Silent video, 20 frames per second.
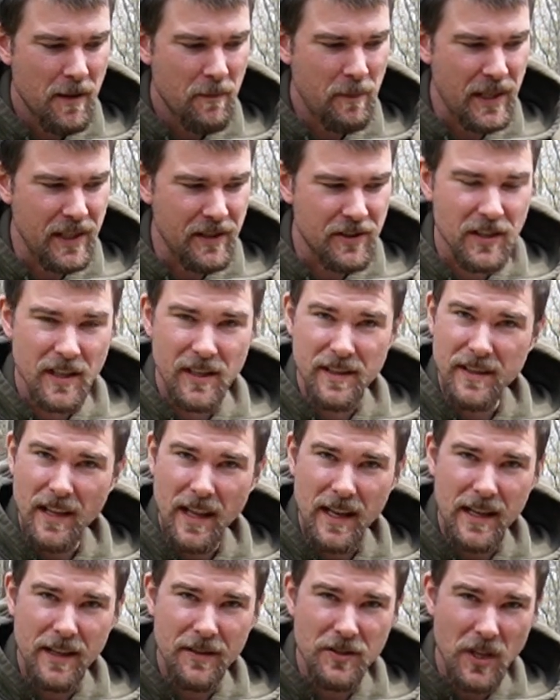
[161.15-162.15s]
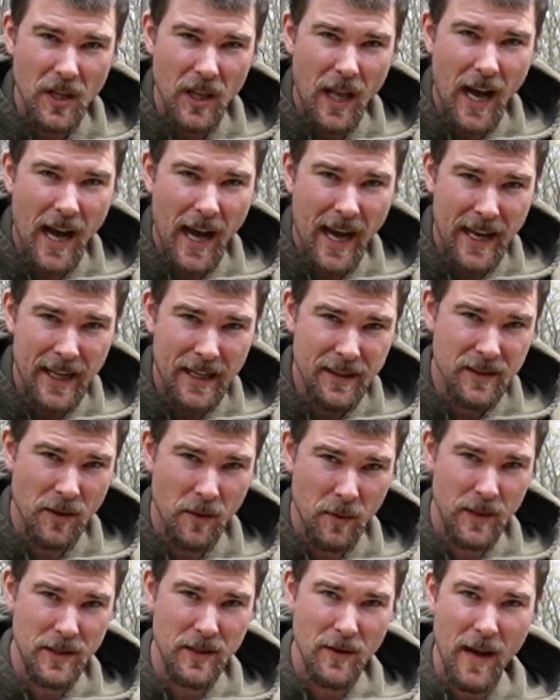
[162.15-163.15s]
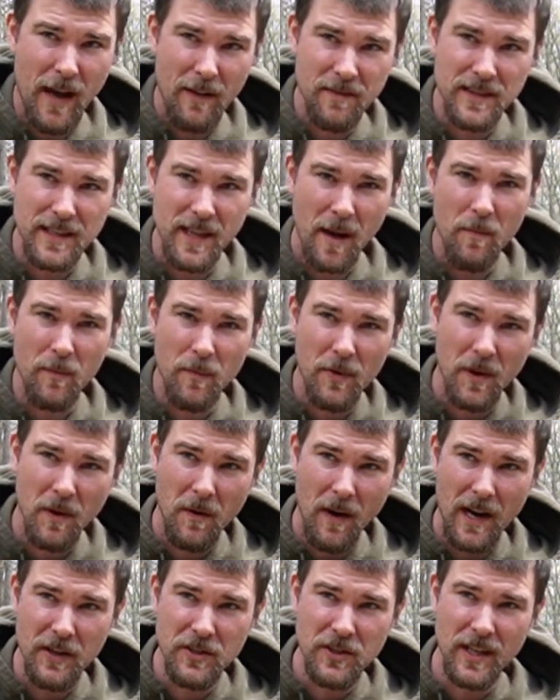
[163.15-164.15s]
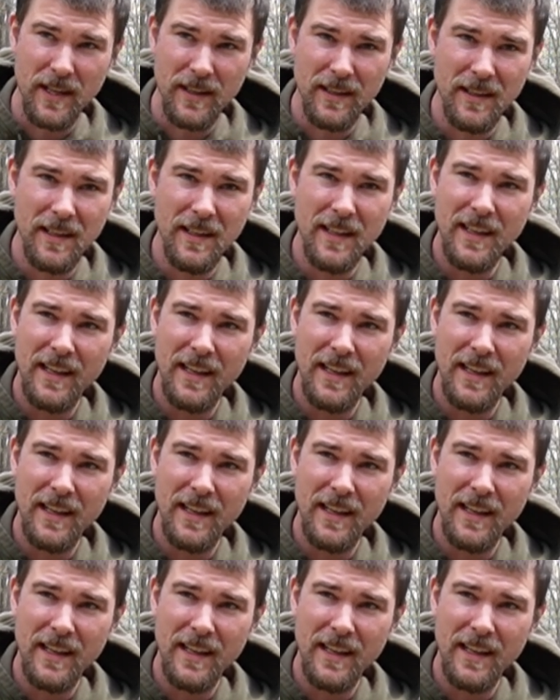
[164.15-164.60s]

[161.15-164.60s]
Peaches like in July, so we do have some progression,